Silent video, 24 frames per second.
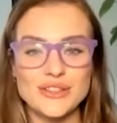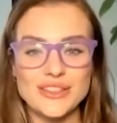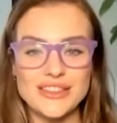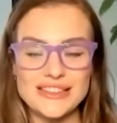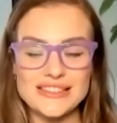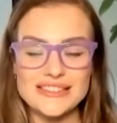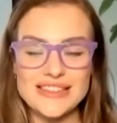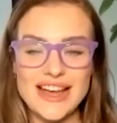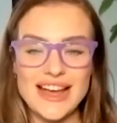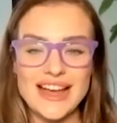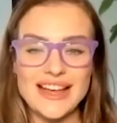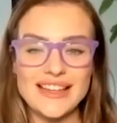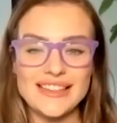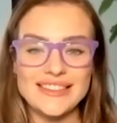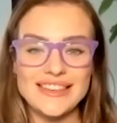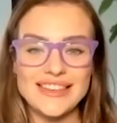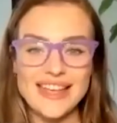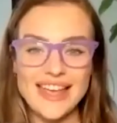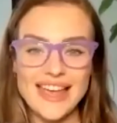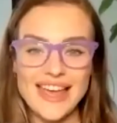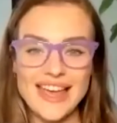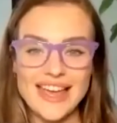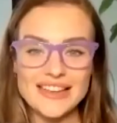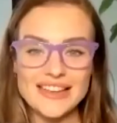Lisa at the
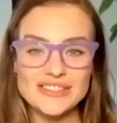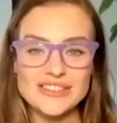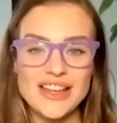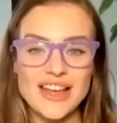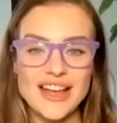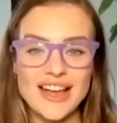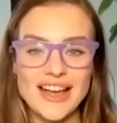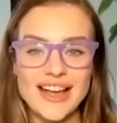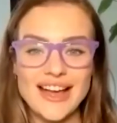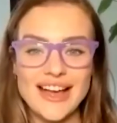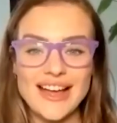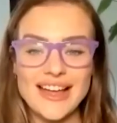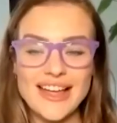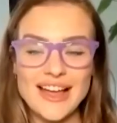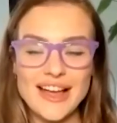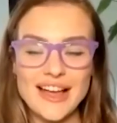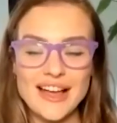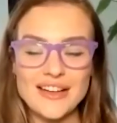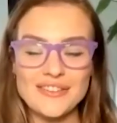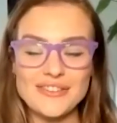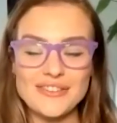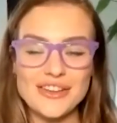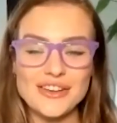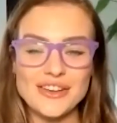Edge. I
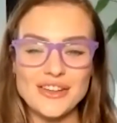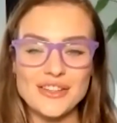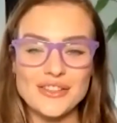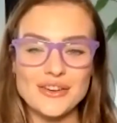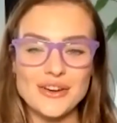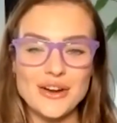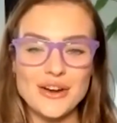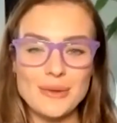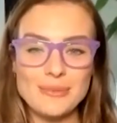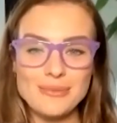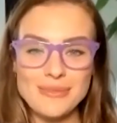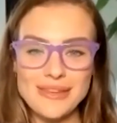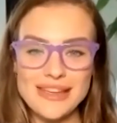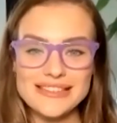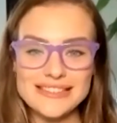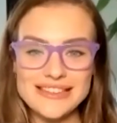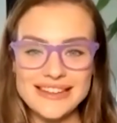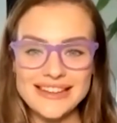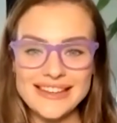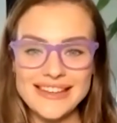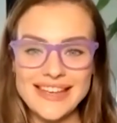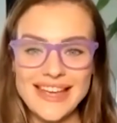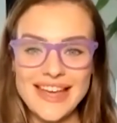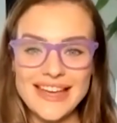have another
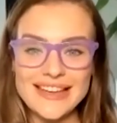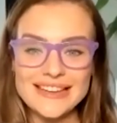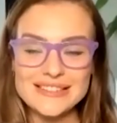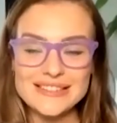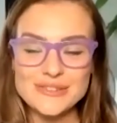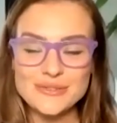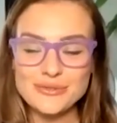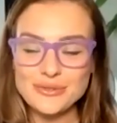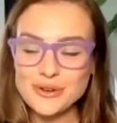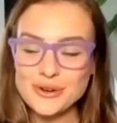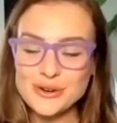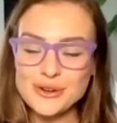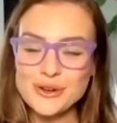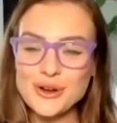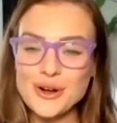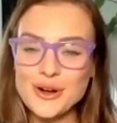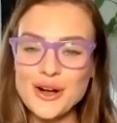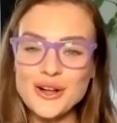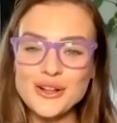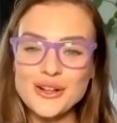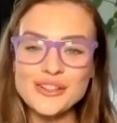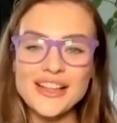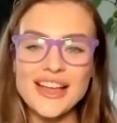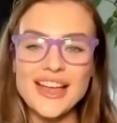amazing guest for you
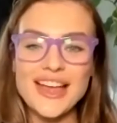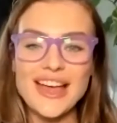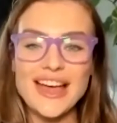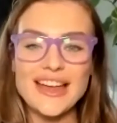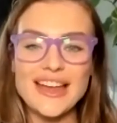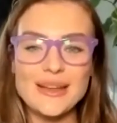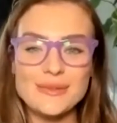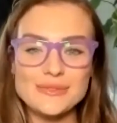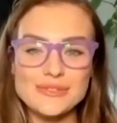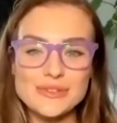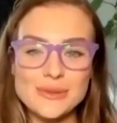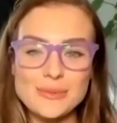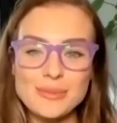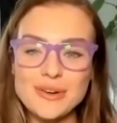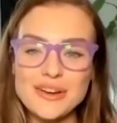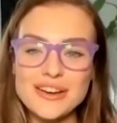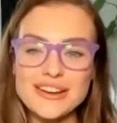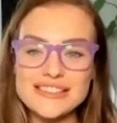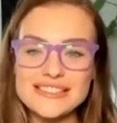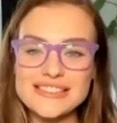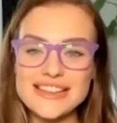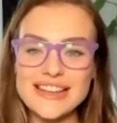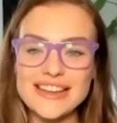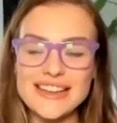all, and I'm super
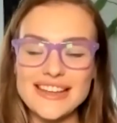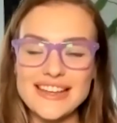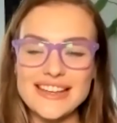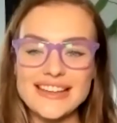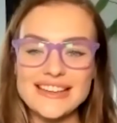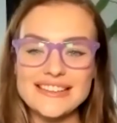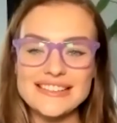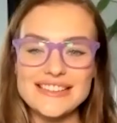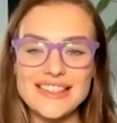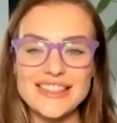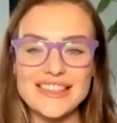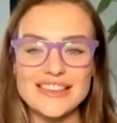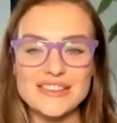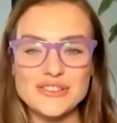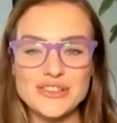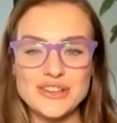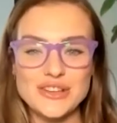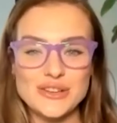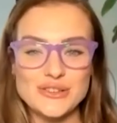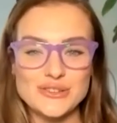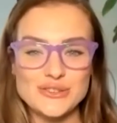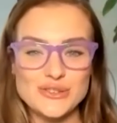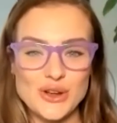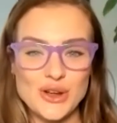excited that she
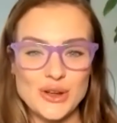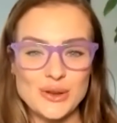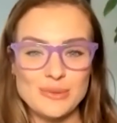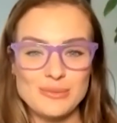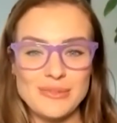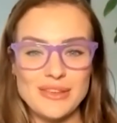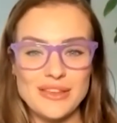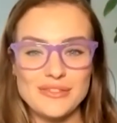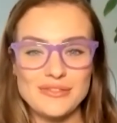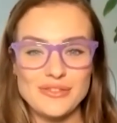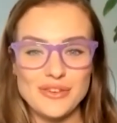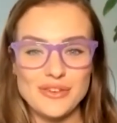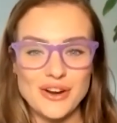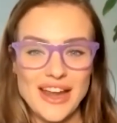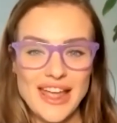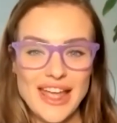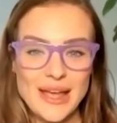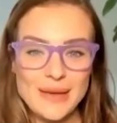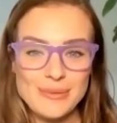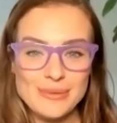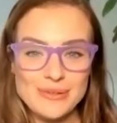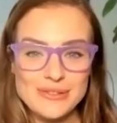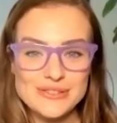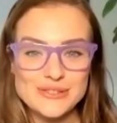could join me for an
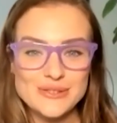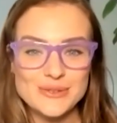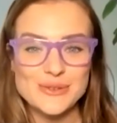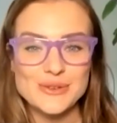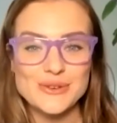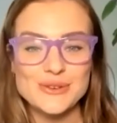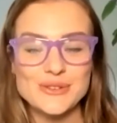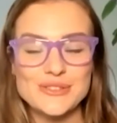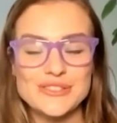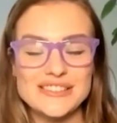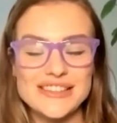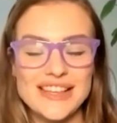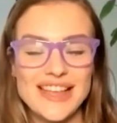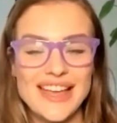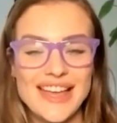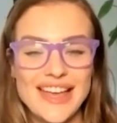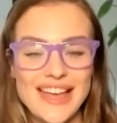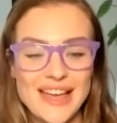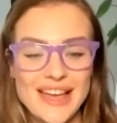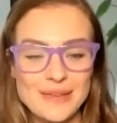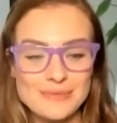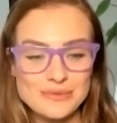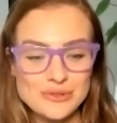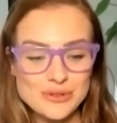episode.
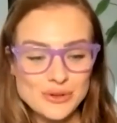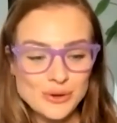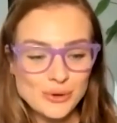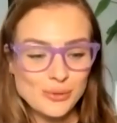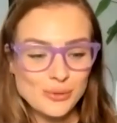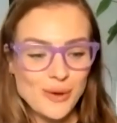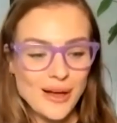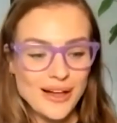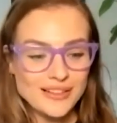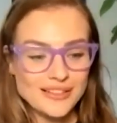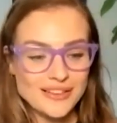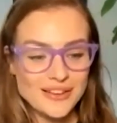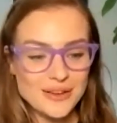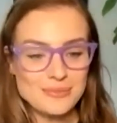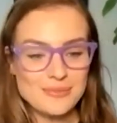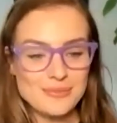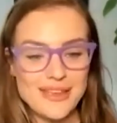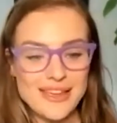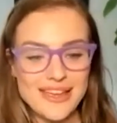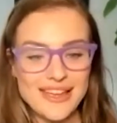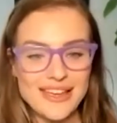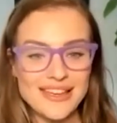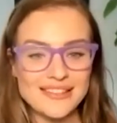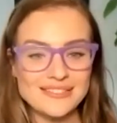So welcome,
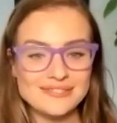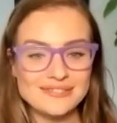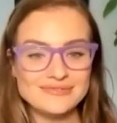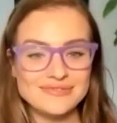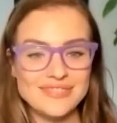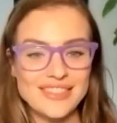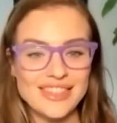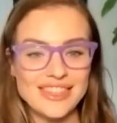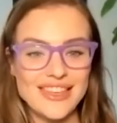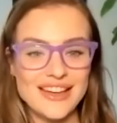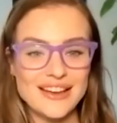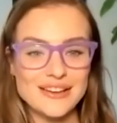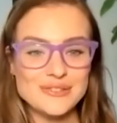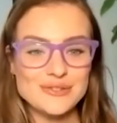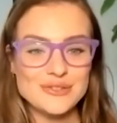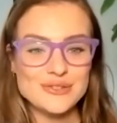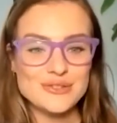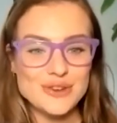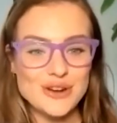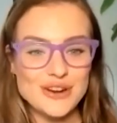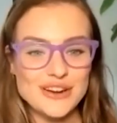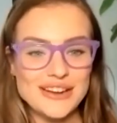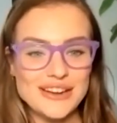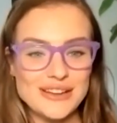May. Thanks for
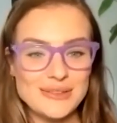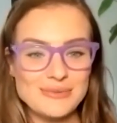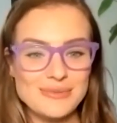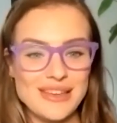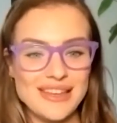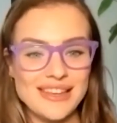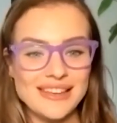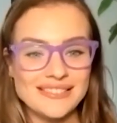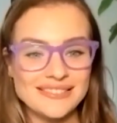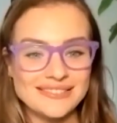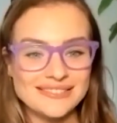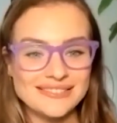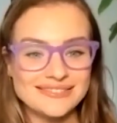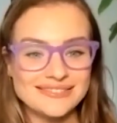joining me.